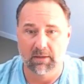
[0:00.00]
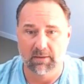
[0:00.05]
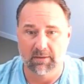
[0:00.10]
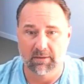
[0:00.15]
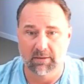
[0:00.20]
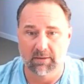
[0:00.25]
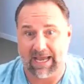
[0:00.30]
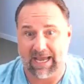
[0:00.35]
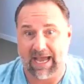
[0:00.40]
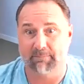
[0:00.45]
The
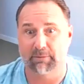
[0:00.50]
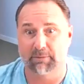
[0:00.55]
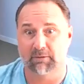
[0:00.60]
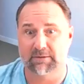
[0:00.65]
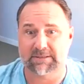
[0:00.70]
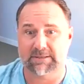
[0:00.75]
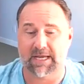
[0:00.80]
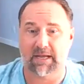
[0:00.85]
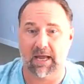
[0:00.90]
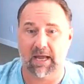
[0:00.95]
caterpillar is
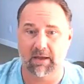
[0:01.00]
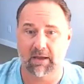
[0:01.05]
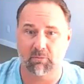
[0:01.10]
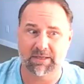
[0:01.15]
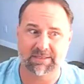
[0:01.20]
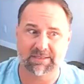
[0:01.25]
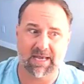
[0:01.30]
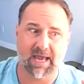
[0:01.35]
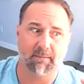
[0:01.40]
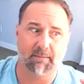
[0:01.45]
like, uh,
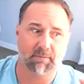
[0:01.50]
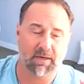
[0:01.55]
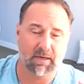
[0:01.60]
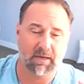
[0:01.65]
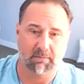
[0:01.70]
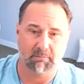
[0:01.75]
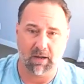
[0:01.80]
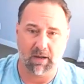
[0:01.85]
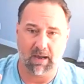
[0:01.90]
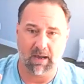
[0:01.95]
what's happening?
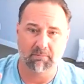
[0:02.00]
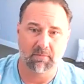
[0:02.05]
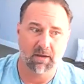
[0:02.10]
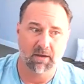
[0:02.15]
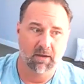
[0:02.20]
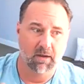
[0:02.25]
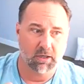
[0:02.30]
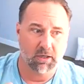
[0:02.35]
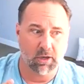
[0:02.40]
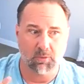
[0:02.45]
I'm, I'm
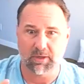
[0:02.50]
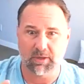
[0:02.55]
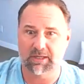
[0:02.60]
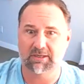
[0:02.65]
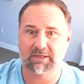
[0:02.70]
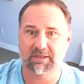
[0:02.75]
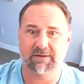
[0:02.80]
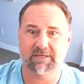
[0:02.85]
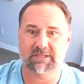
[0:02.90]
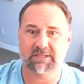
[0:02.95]
going
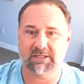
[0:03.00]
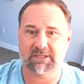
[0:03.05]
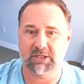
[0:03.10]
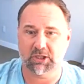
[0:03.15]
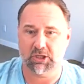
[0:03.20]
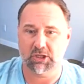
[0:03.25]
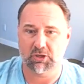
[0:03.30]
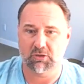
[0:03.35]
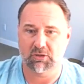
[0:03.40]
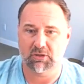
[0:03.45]
into this
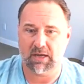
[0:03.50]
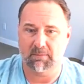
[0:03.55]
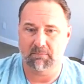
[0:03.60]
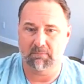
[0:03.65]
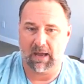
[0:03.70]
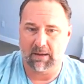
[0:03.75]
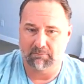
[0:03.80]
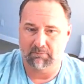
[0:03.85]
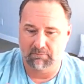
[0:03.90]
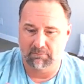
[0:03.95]
cocoon. I'm,
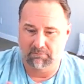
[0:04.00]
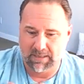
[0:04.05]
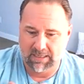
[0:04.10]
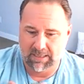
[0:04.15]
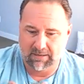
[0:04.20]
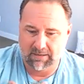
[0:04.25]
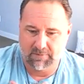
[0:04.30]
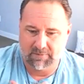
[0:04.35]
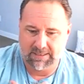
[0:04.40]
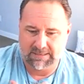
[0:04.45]
I'm
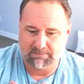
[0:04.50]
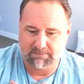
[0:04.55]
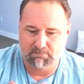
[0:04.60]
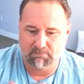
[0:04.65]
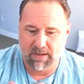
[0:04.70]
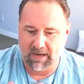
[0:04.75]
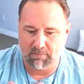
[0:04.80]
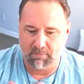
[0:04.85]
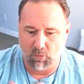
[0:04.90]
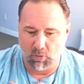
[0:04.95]
being this
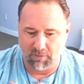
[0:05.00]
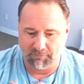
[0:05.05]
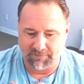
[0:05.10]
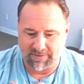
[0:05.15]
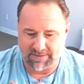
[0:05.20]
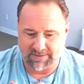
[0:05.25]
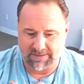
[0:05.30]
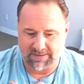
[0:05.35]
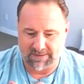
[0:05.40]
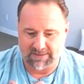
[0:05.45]

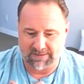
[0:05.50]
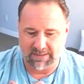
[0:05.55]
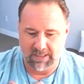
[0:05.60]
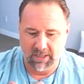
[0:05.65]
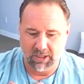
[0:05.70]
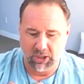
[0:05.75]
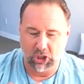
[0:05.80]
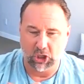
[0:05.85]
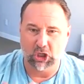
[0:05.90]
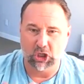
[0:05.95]
metamorphosis
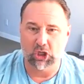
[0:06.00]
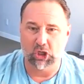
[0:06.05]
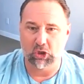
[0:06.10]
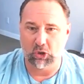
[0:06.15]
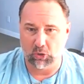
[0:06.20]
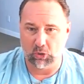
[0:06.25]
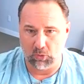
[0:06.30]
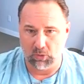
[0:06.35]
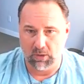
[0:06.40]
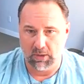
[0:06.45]

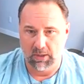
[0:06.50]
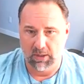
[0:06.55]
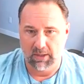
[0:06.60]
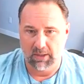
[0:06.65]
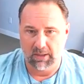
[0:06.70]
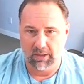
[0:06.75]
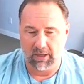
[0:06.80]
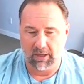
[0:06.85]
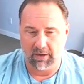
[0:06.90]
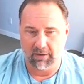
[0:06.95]
goo,
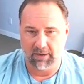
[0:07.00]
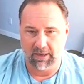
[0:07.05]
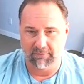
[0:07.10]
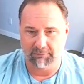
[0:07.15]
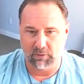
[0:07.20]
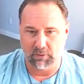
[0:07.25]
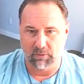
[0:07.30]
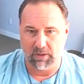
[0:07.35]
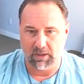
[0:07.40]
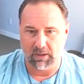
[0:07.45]
uh, if
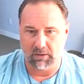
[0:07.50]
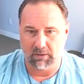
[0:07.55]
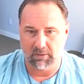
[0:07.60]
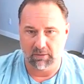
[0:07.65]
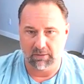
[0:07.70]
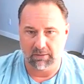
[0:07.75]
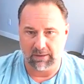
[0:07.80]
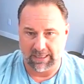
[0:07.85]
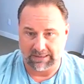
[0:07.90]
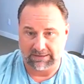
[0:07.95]
you will,
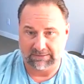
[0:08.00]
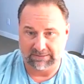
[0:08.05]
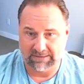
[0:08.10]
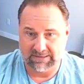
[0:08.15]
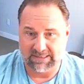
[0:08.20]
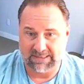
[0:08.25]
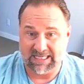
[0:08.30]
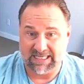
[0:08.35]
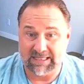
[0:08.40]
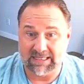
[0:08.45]
like
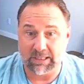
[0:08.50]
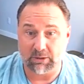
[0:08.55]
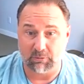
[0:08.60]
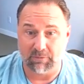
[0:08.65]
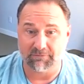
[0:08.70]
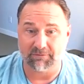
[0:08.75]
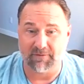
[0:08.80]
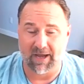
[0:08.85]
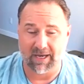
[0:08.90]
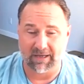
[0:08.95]

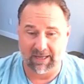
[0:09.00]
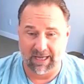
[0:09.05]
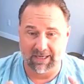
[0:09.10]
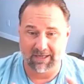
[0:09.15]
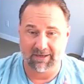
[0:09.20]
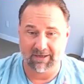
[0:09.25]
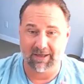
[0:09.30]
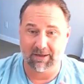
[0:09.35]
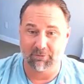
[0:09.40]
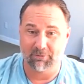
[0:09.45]
deliquifying. Like
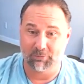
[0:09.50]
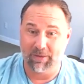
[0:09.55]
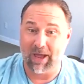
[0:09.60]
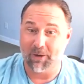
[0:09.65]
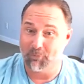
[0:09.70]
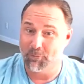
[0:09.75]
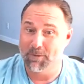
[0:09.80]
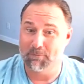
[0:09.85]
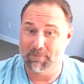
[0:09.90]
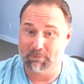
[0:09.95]
eh,
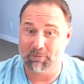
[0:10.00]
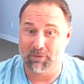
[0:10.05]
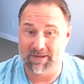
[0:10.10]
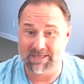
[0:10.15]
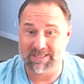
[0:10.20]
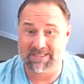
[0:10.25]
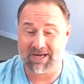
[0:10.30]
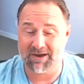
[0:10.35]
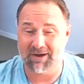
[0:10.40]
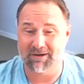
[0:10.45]
that would be
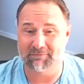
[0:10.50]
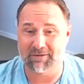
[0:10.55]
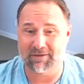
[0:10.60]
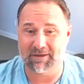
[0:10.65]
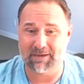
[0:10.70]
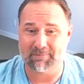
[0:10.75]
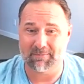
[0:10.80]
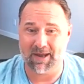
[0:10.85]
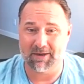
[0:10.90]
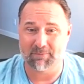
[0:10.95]
pretty scary if you
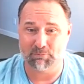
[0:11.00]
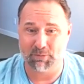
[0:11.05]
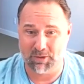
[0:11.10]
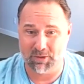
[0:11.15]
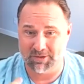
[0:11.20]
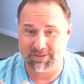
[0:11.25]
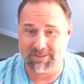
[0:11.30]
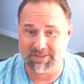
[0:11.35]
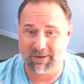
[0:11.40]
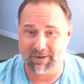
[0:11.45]
think about it. Put
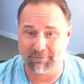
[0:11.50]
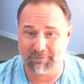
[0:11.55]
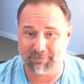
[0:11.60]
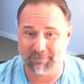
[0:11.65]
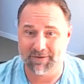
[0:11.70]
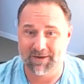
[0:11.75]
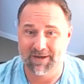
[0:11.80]
yourself